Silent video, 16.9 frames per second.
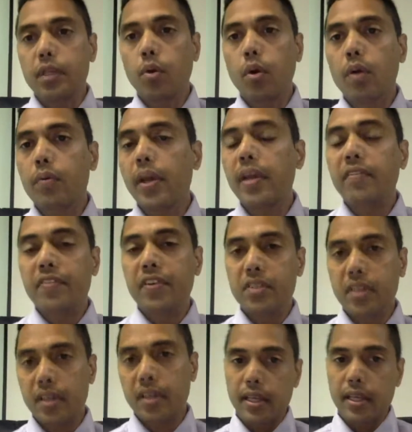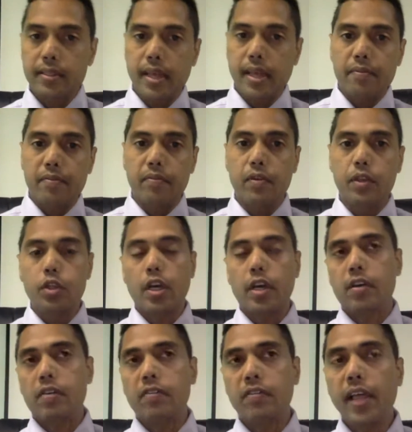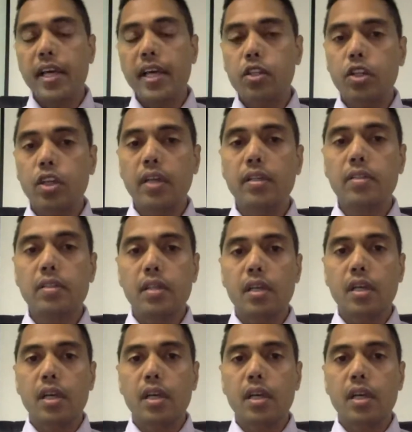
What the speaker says: We do a great physical exam. We check her flexion.